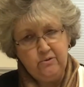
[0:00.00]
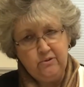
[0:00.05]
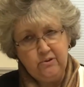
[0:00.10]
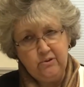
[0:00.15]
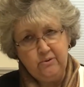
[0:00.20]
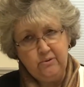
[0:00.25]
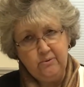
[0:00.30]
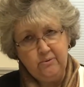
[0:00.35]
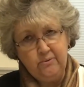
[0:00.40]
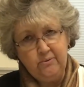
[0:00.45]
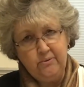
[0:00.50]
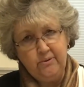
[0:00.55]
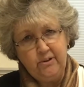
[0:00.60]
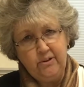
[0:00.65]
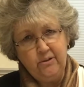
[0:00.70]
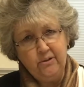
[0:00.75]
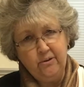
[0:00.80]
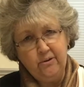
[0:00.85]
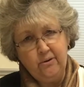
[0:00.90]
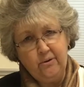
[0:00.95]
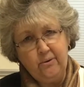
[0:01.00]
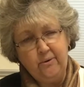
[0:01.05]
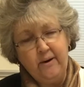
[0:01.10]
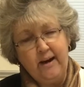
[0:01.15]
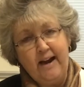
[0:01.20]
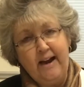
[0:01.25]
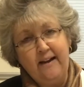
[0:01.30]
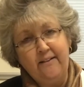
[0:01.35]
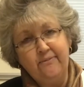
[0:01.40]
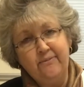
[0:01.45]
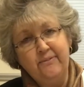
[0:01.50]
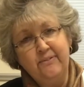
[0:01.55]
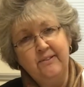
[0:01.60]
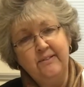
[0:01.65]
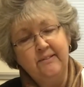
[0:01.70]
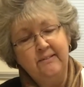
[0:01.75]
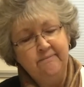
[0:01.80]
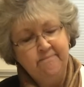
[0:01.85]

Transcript: do your craft.